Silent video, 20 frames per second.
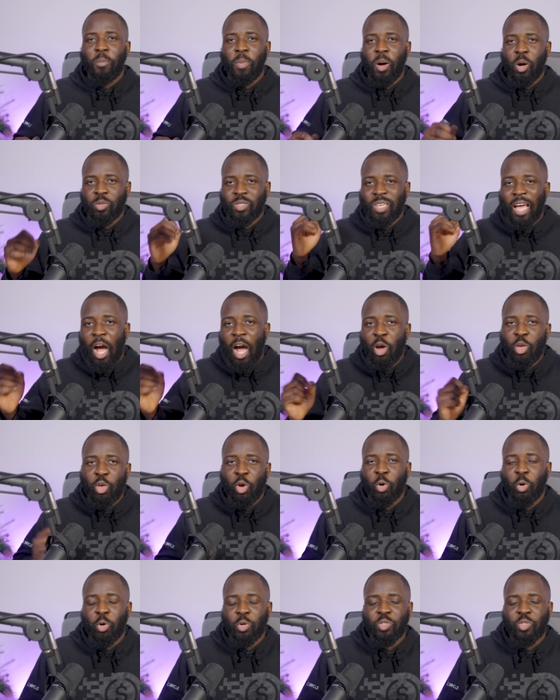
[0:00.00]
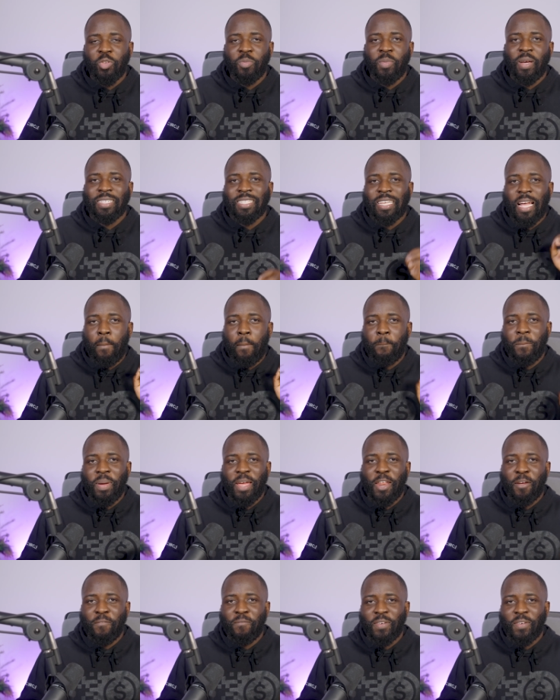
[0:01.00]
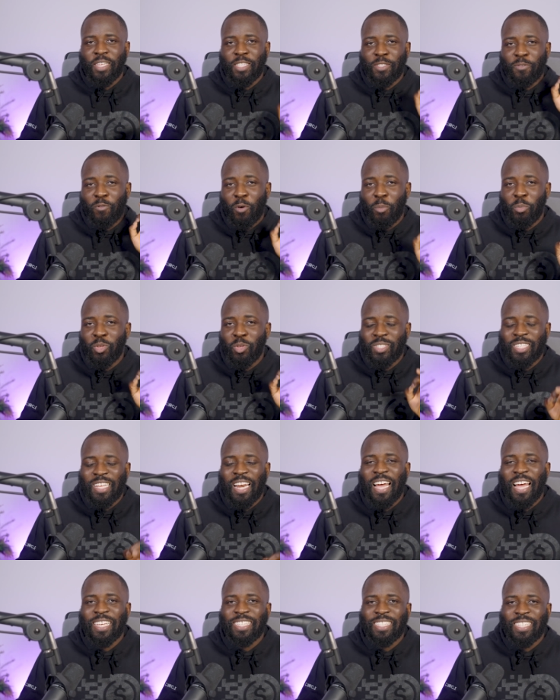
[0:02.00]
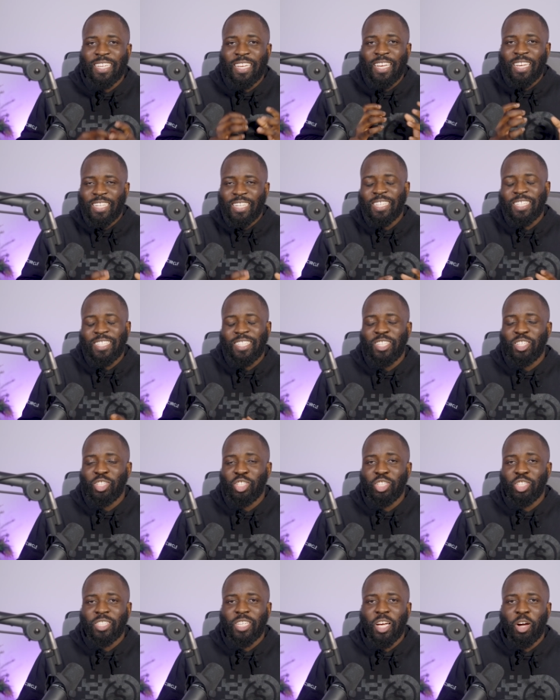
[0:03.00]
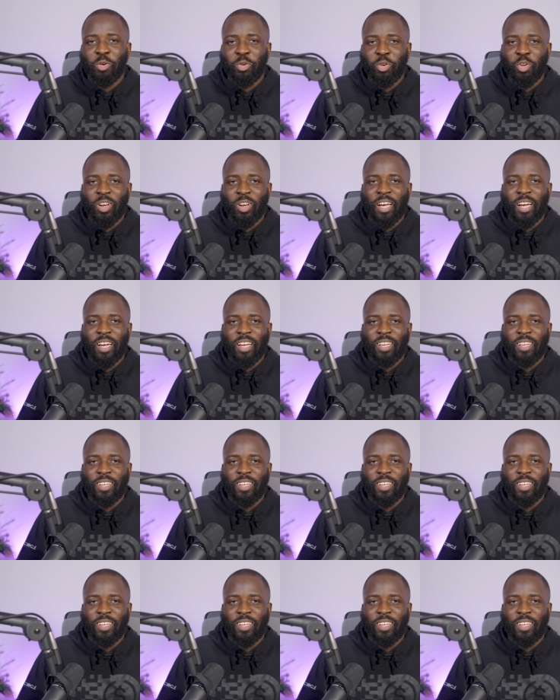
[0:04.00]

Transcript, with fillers: about how your customers can benefit from utilizing this digital dollar.